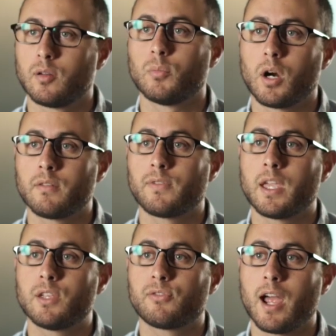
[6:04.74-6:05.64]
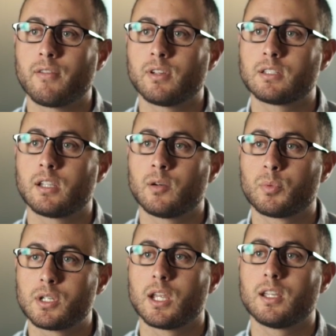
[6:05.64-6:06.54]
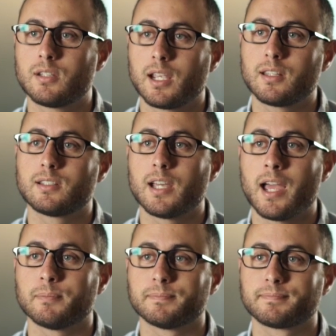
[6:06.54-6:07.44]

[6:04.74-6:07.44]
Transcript: Martin, thank you for having us here. I appreciate you taking the time.